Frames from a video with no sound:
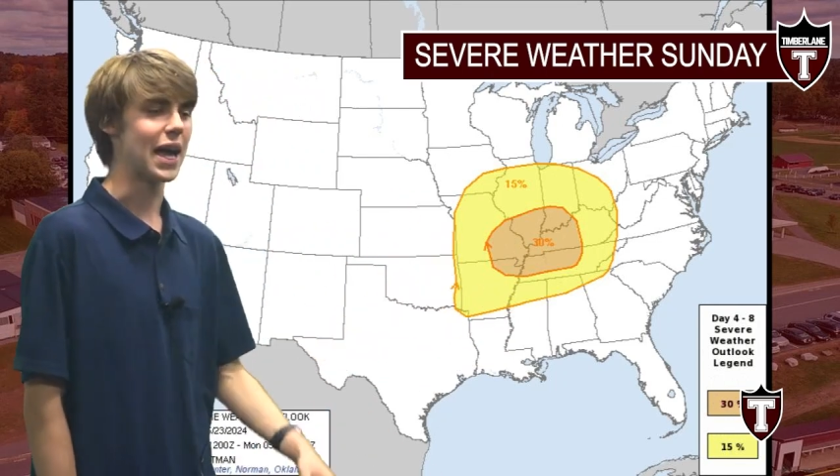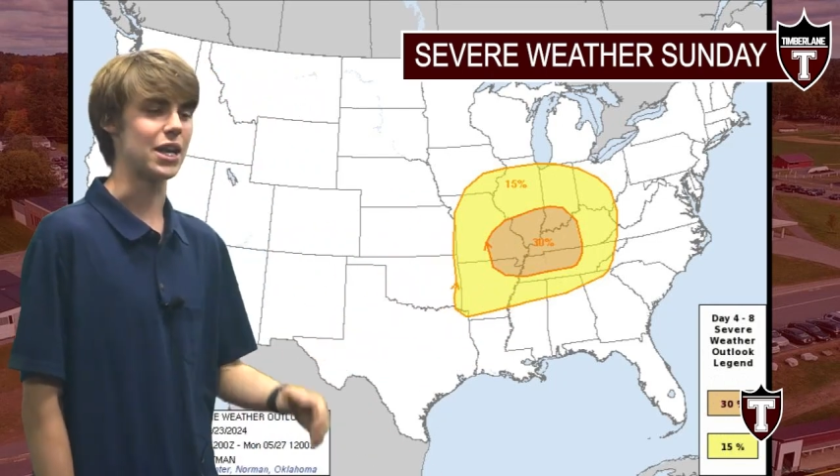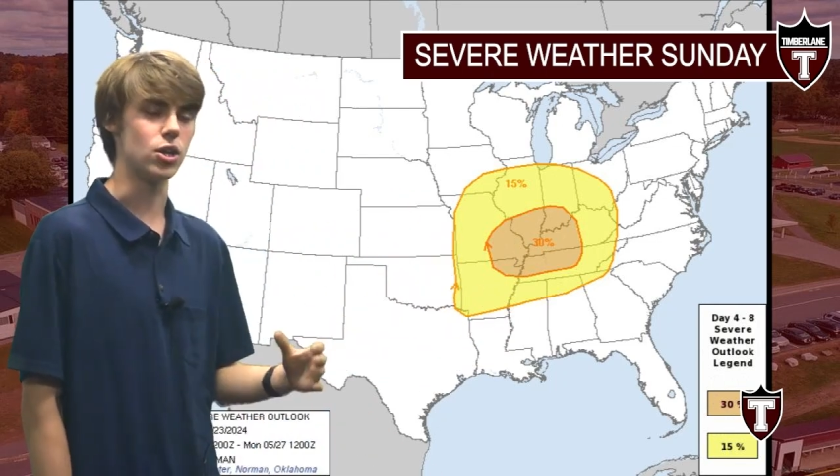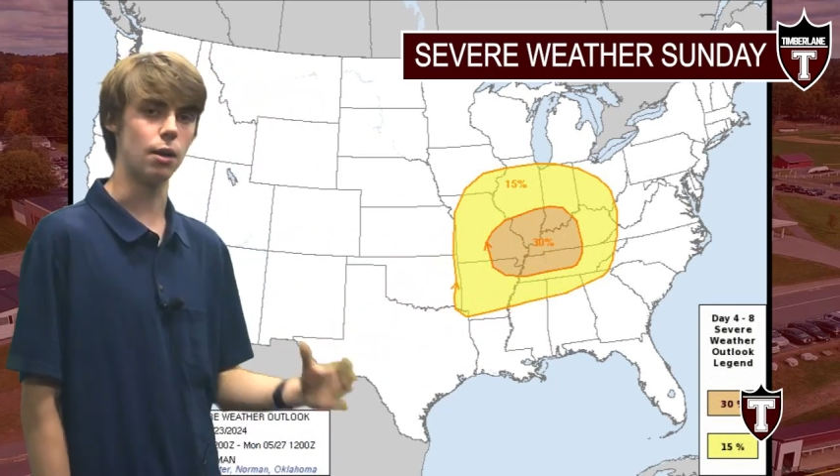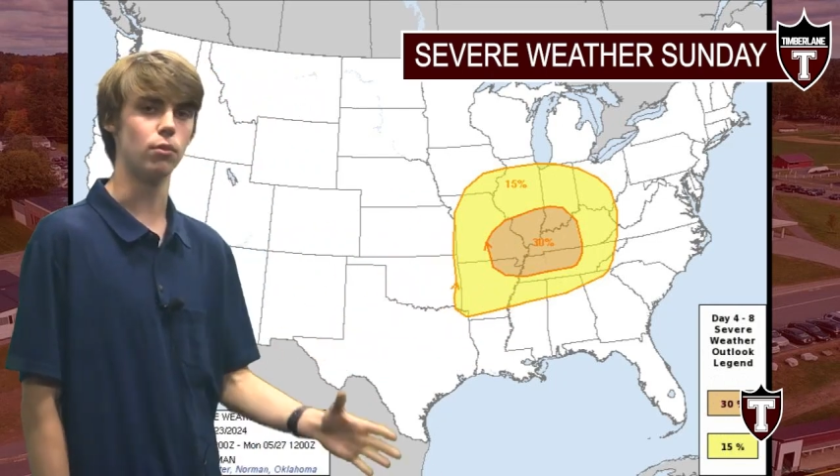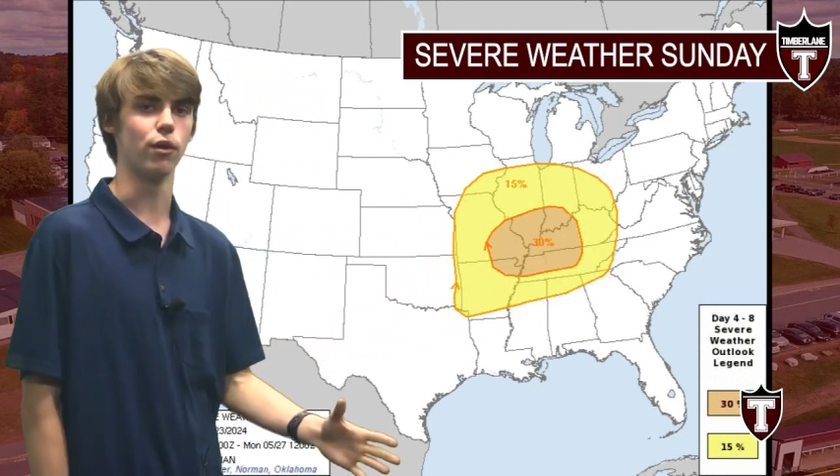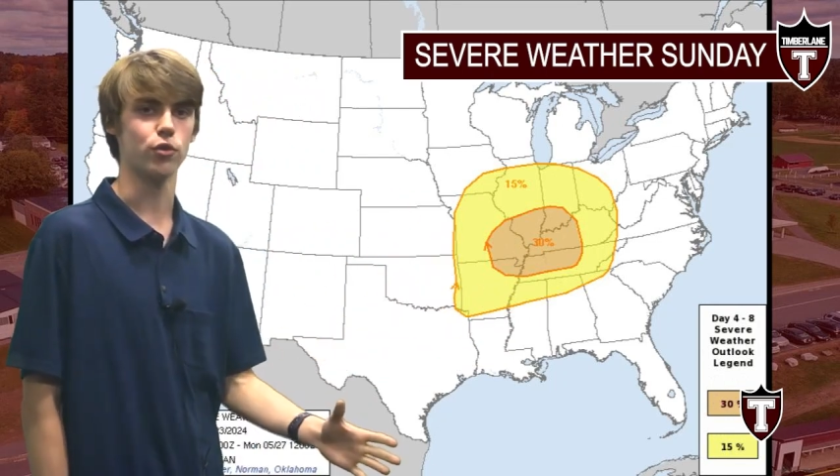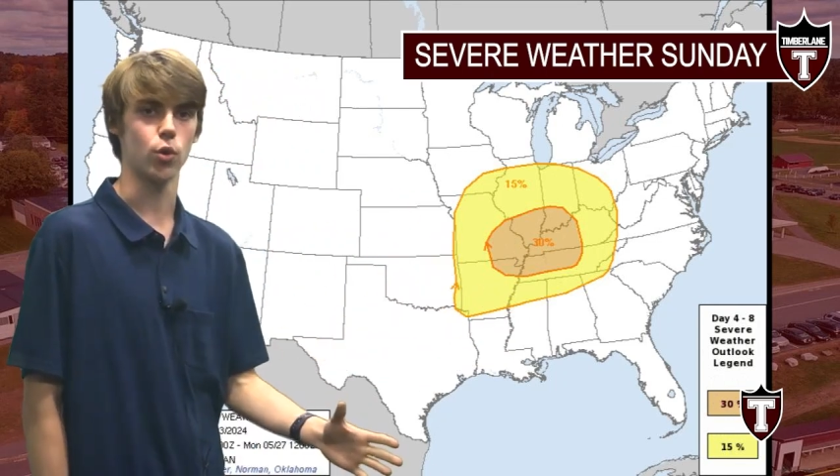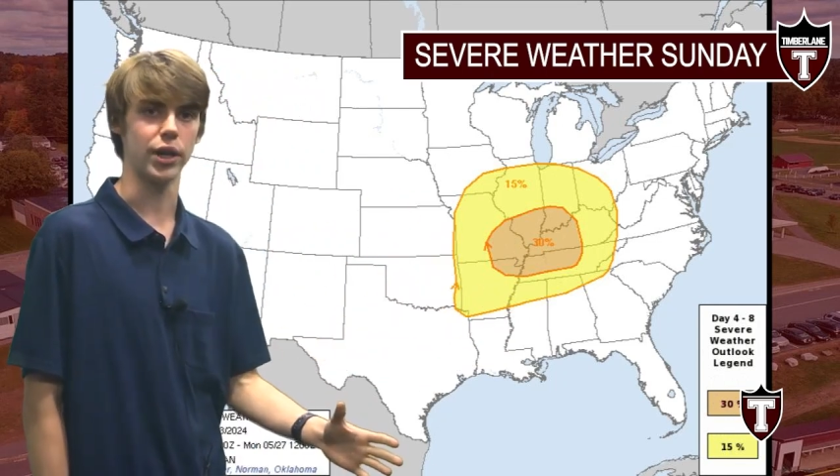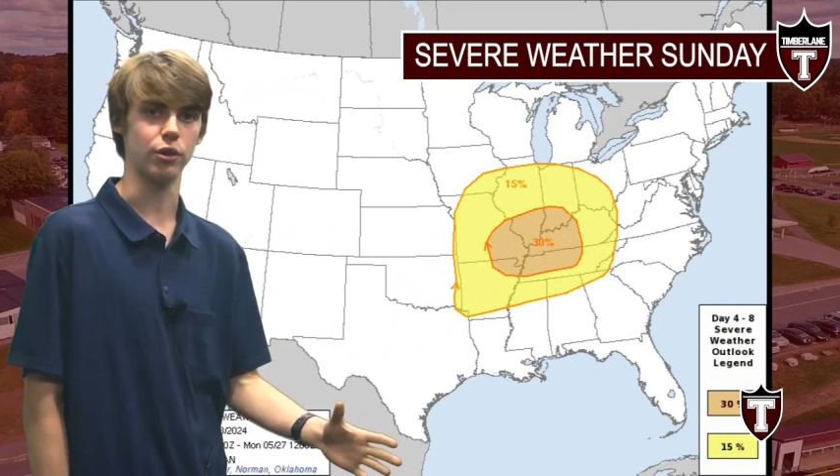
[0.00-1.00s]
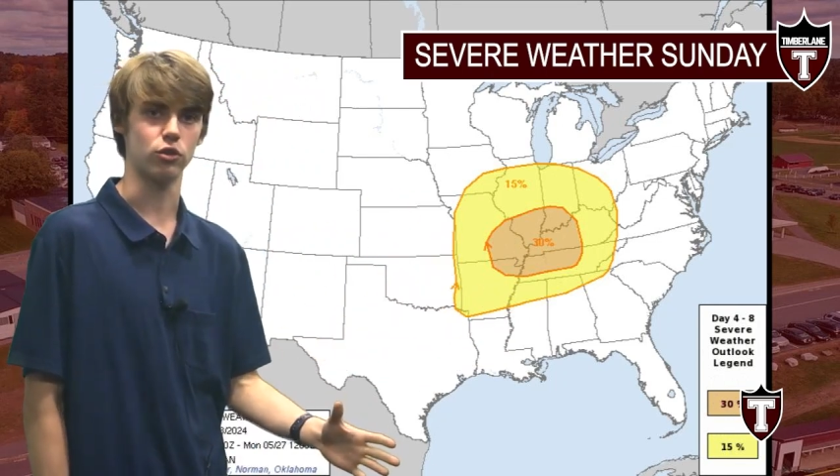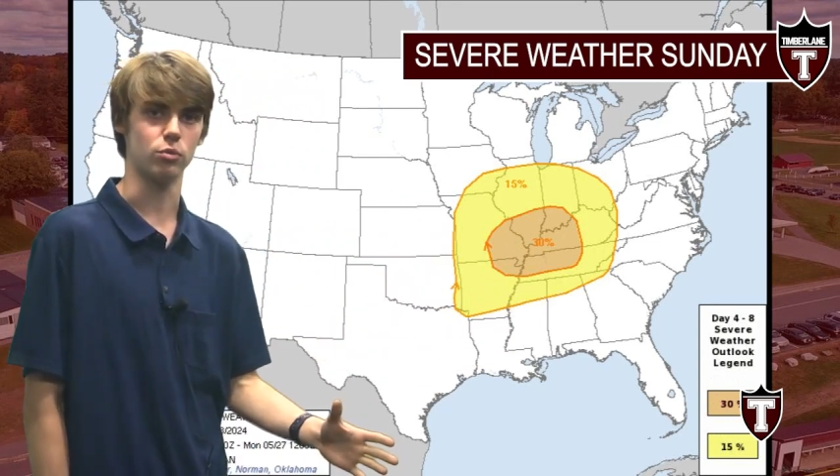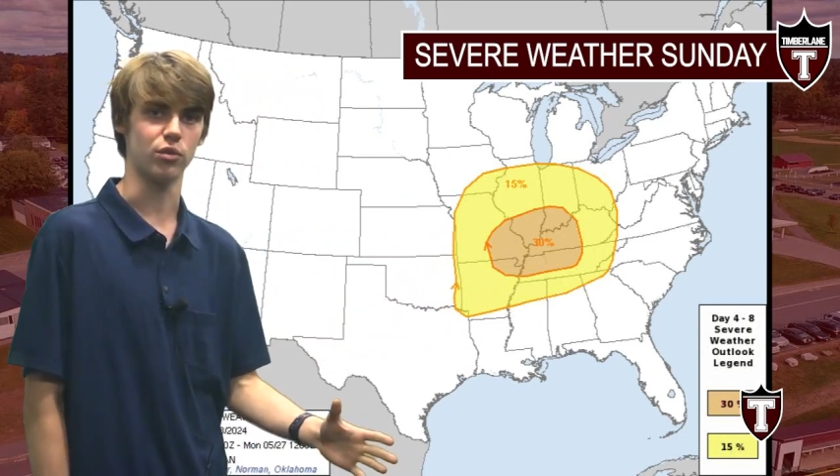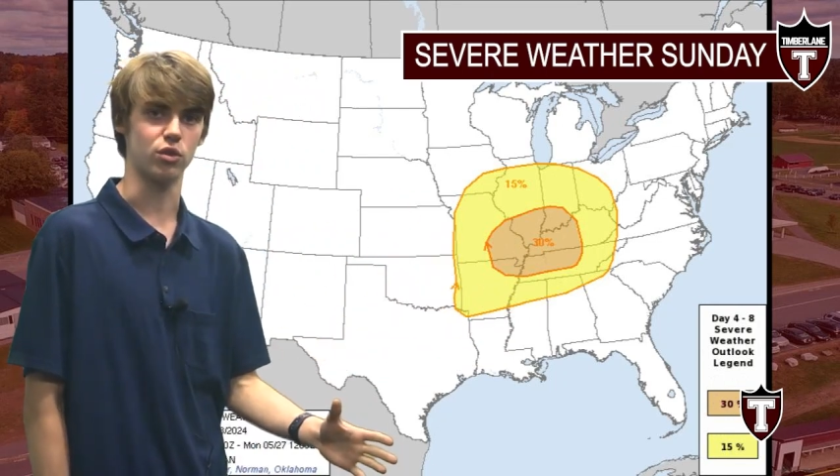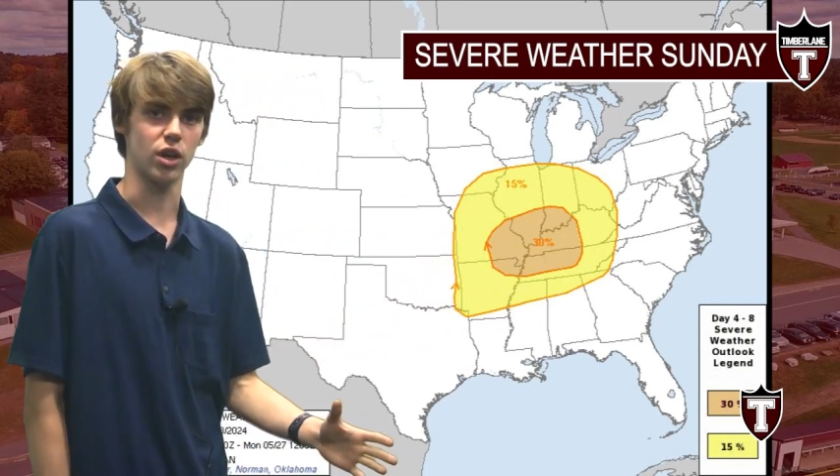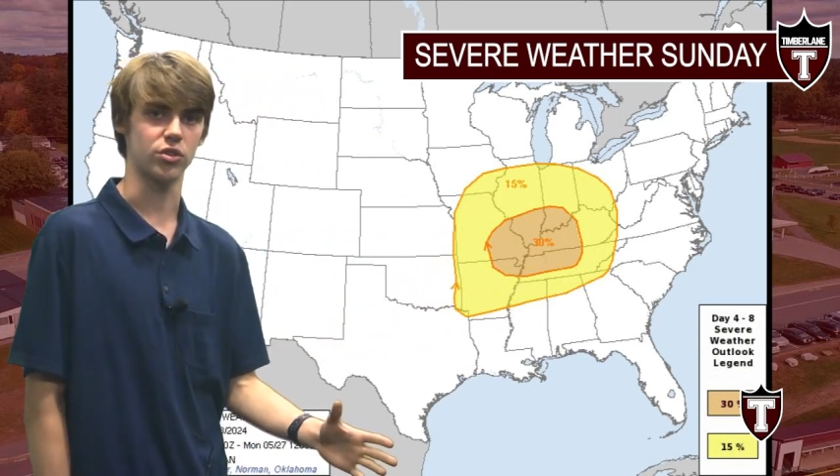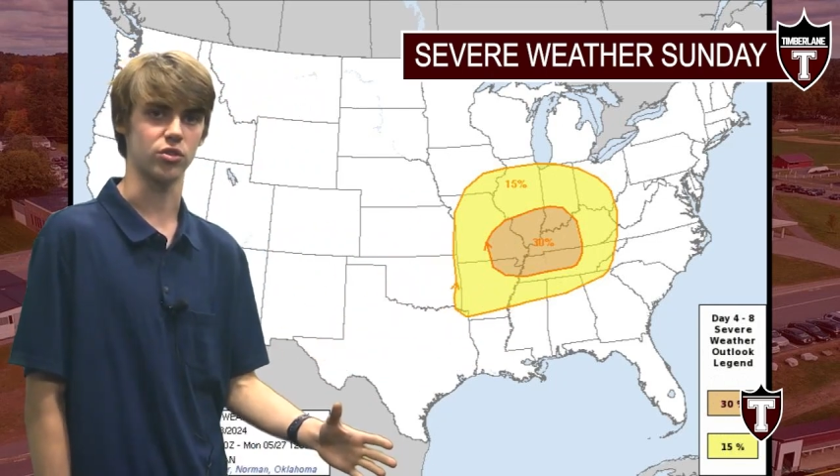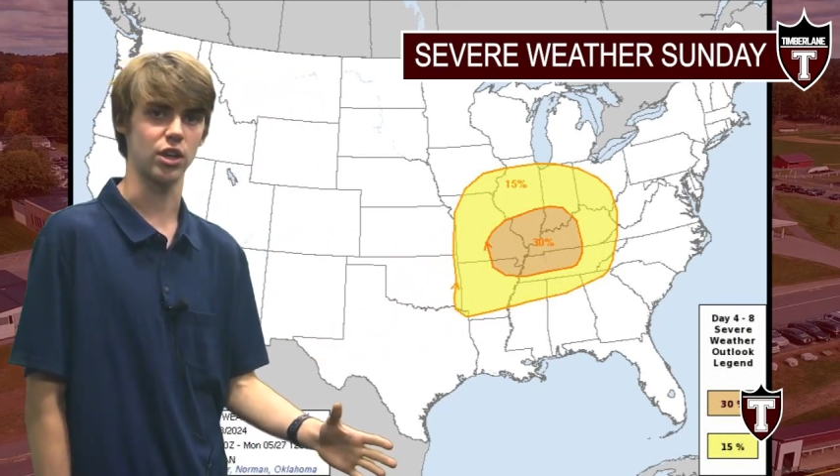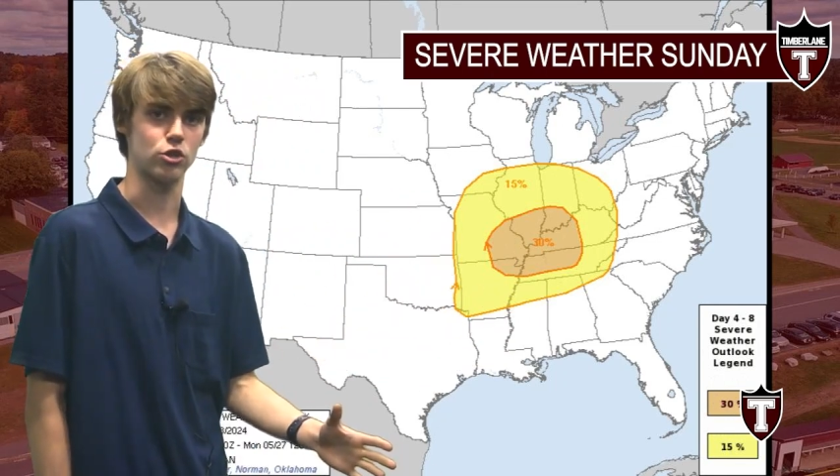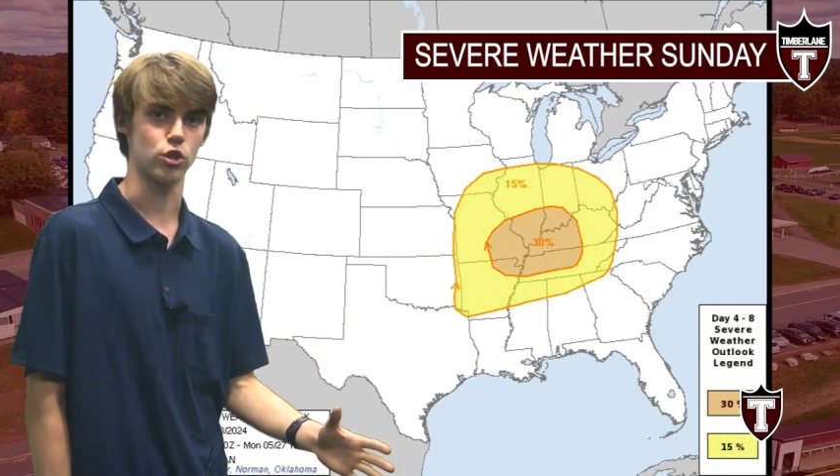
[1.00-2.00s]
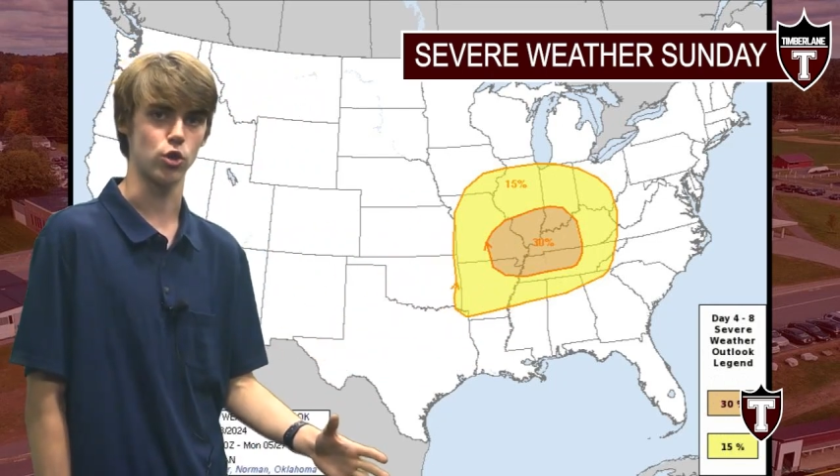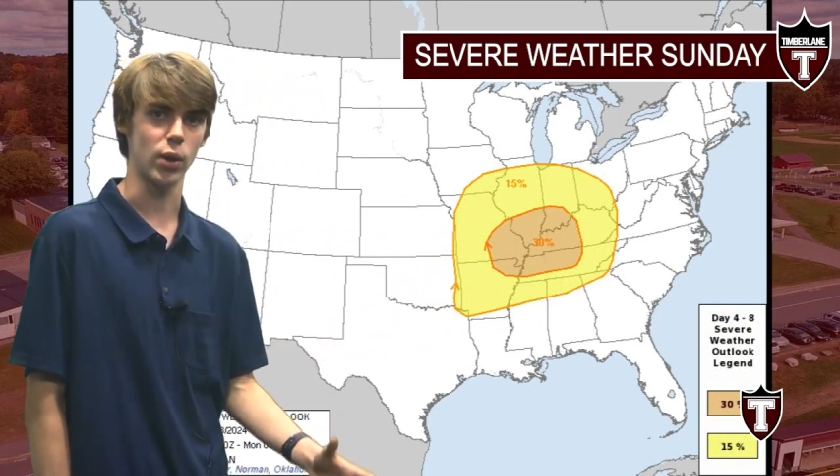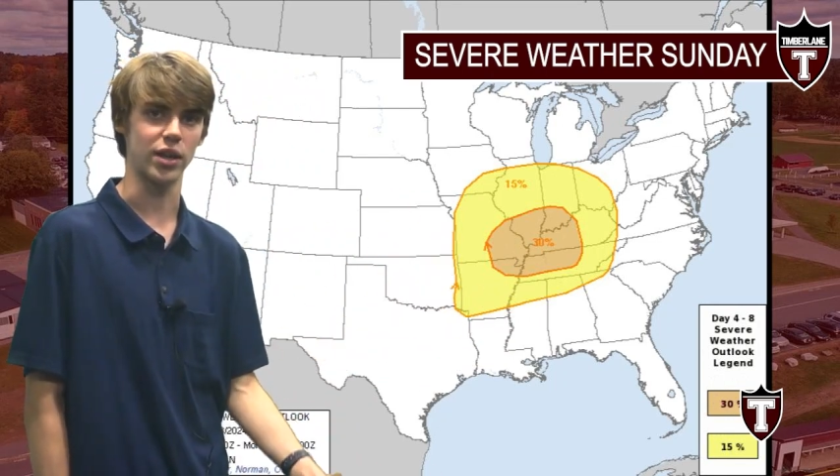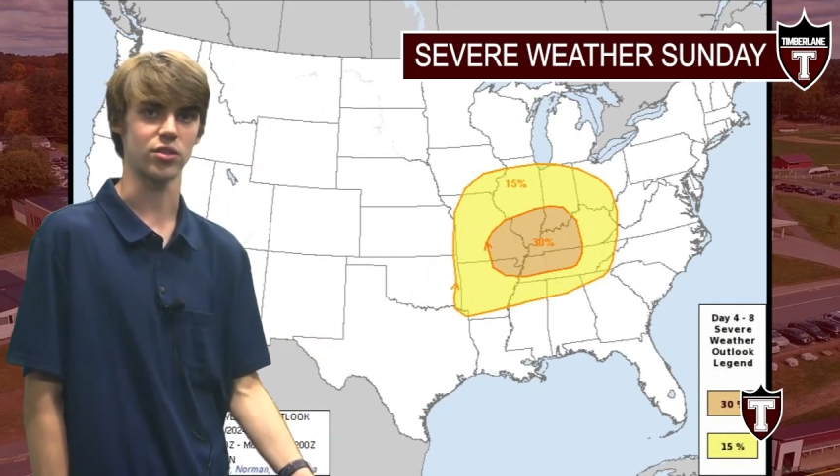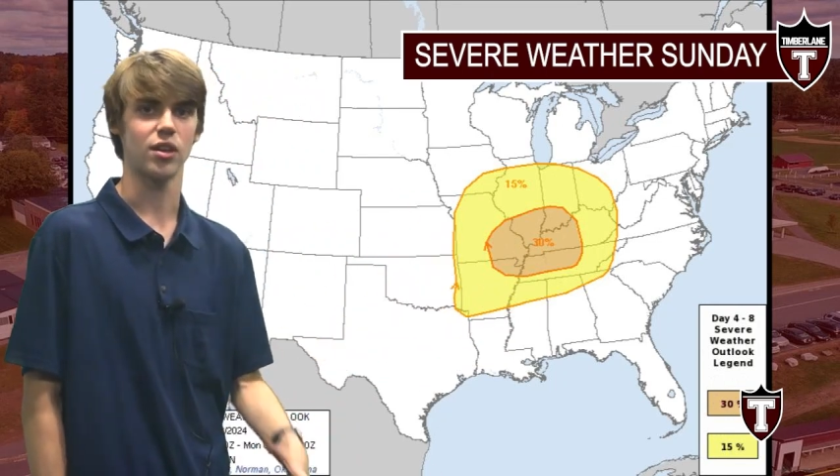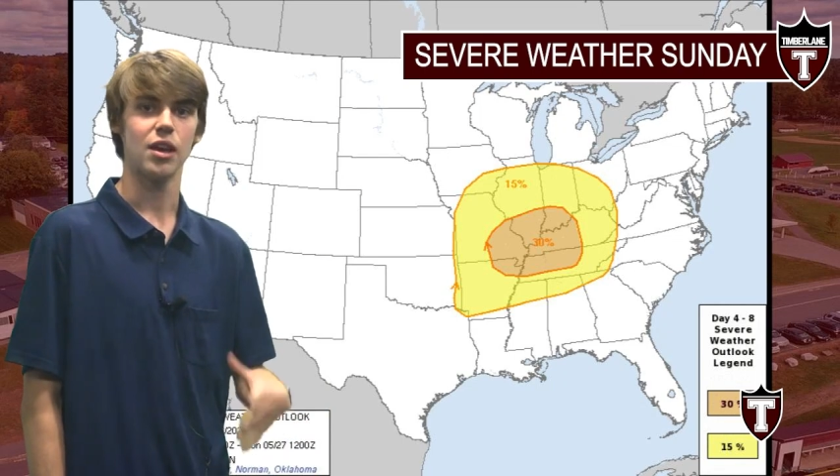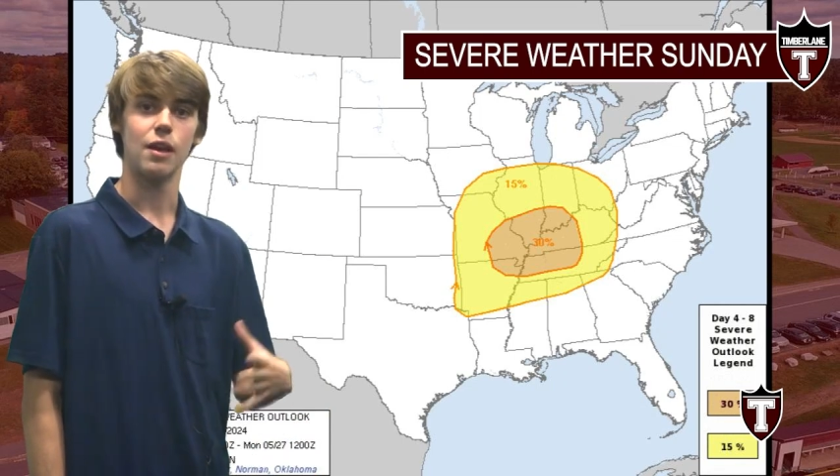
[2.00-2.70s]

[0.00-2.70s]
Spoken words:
a number of tornadoes to move across the central U.S.